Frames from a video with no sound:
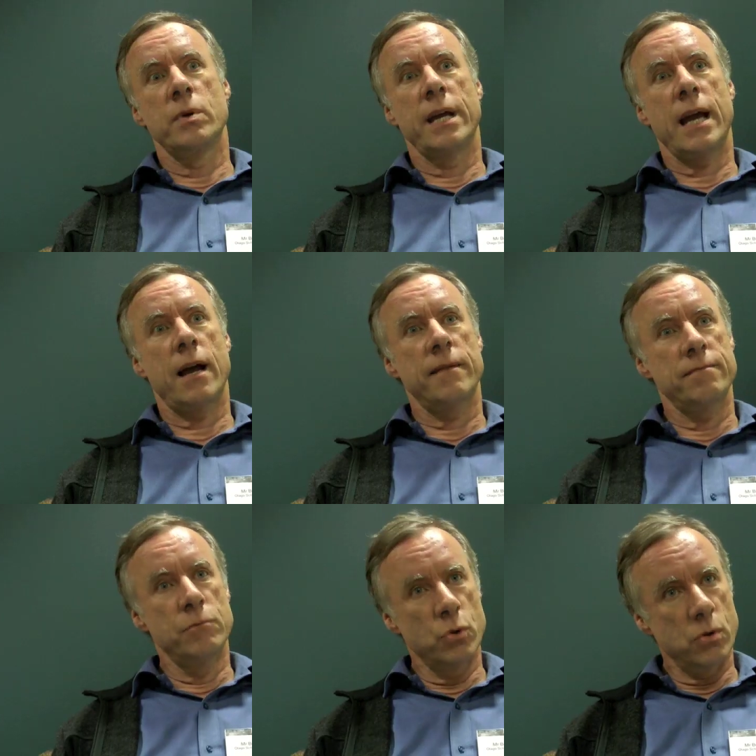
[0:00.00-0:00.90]
We
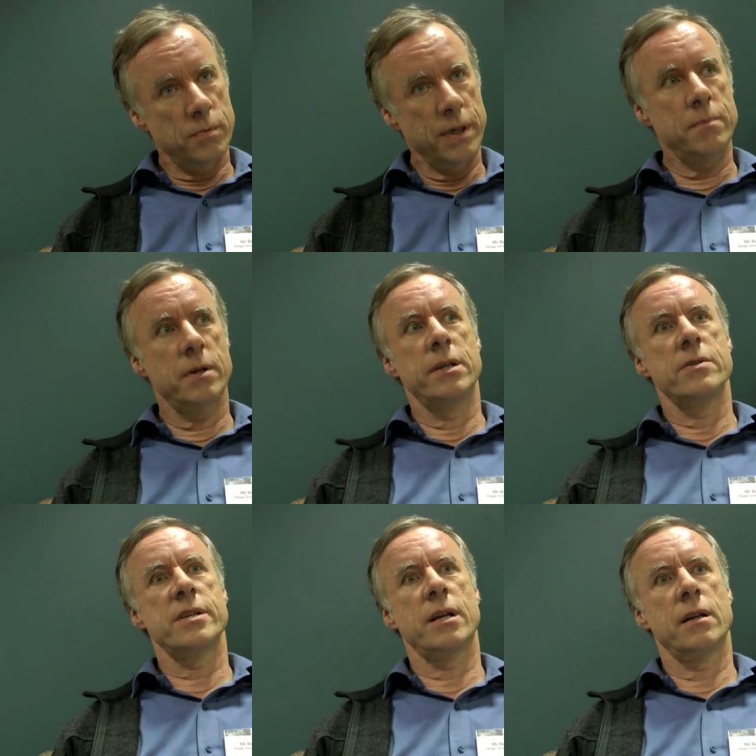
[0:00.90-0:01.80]
have more people in
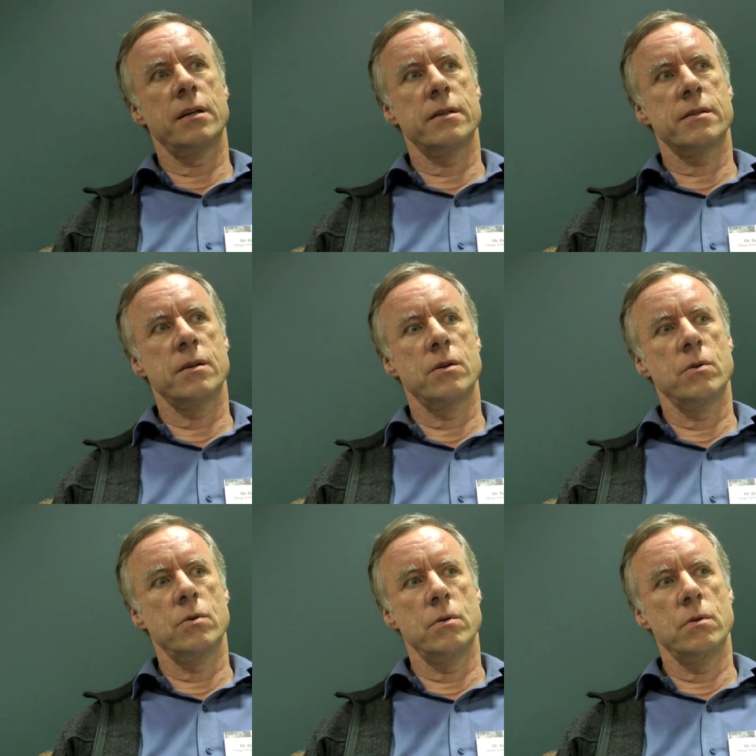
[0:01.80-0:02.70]
New Zealand
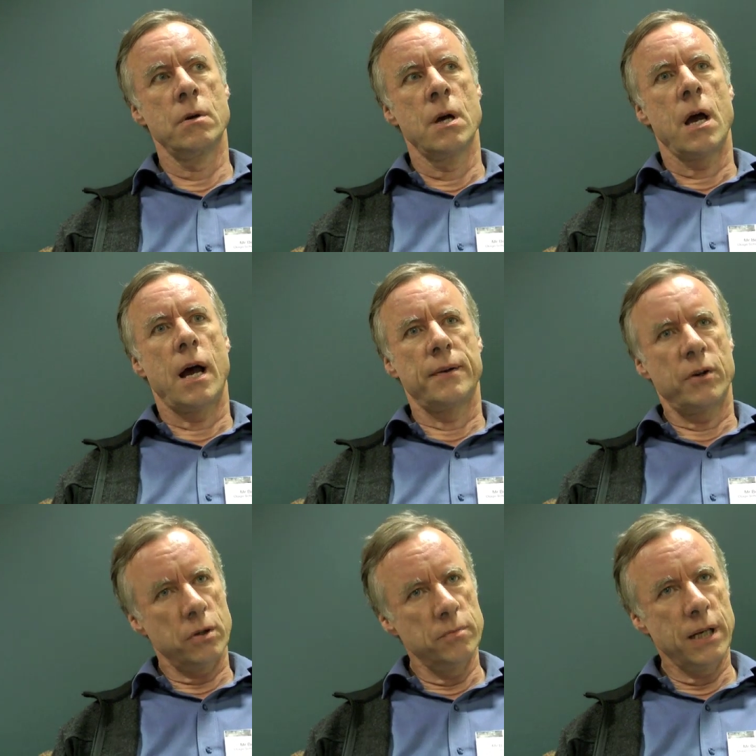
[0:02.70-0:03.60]
who are
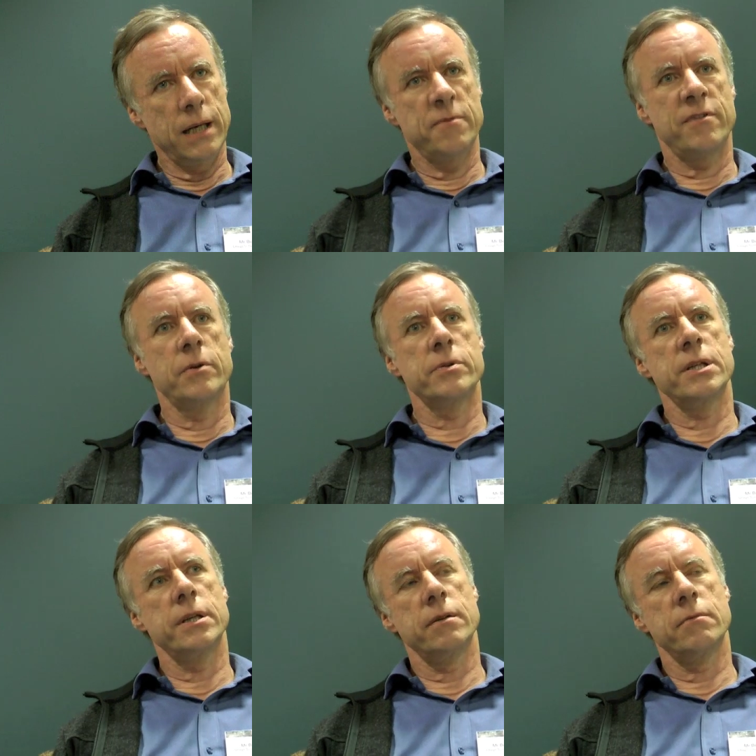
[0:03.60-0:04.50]
not completely fluent
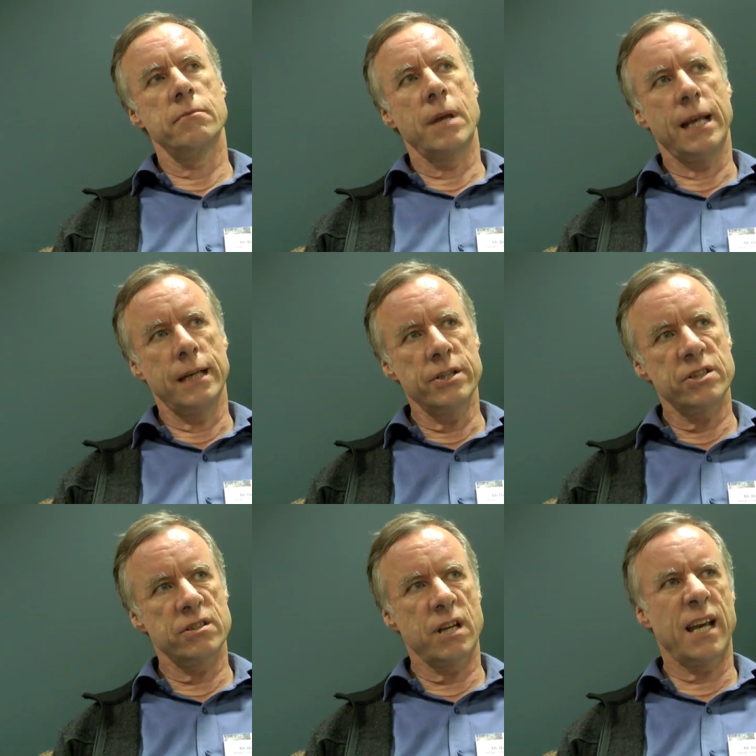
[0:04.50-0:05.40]
in
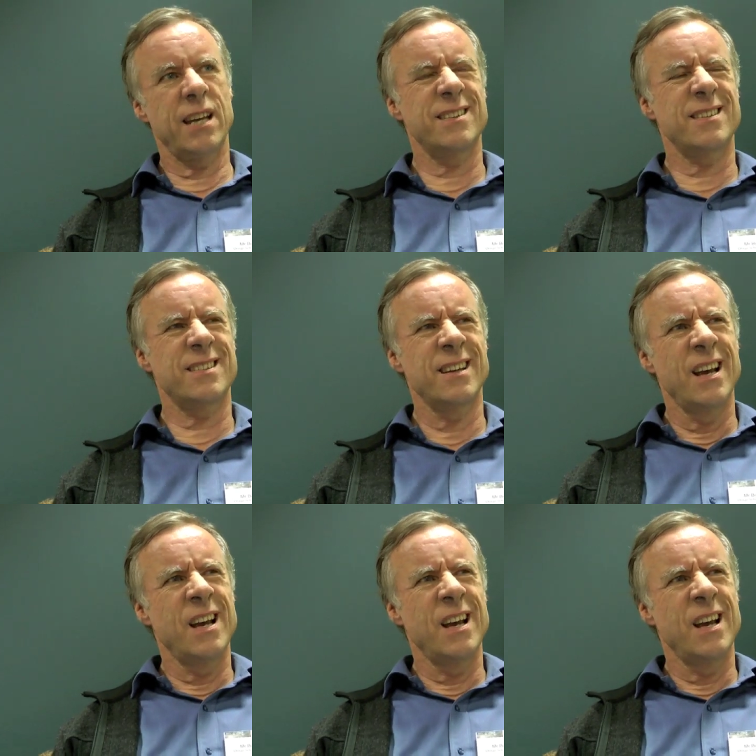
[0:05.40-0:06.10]
English, and